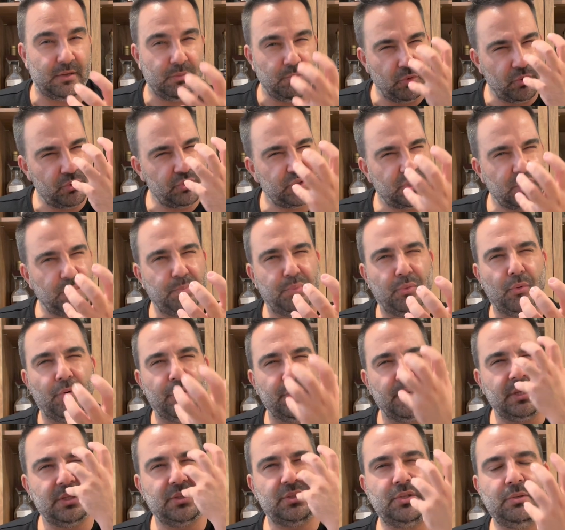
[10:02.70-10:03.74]
Most
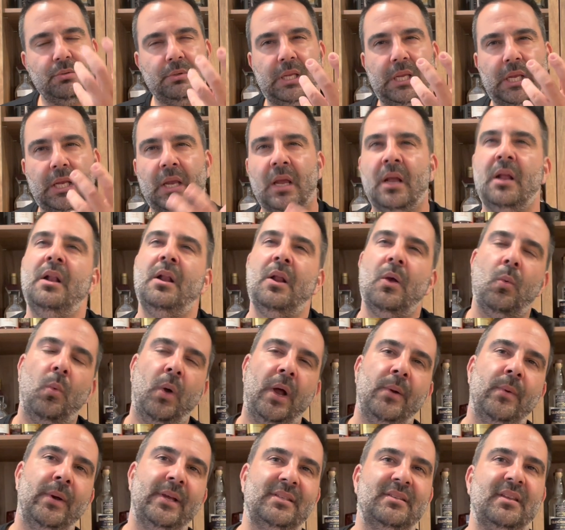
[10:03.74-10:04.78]
important, it's unique. Why
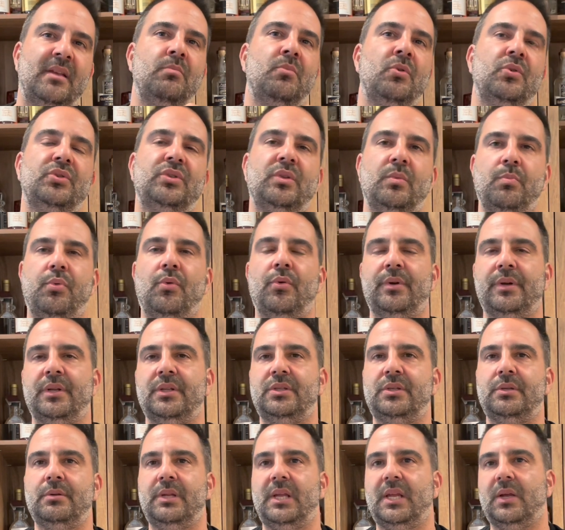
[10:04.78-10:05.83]
do I say most important,
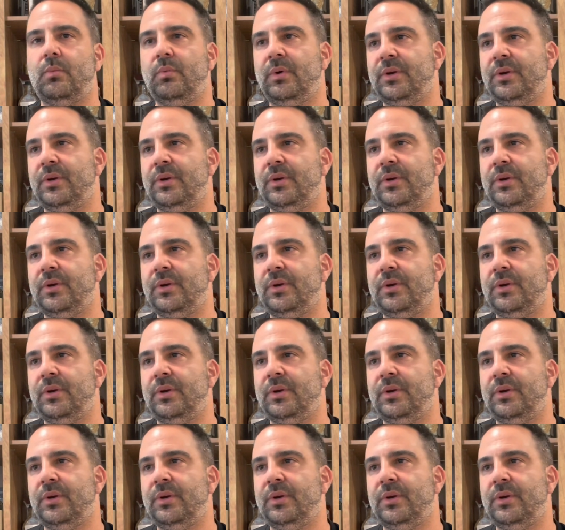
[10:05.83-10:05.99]
it's unique?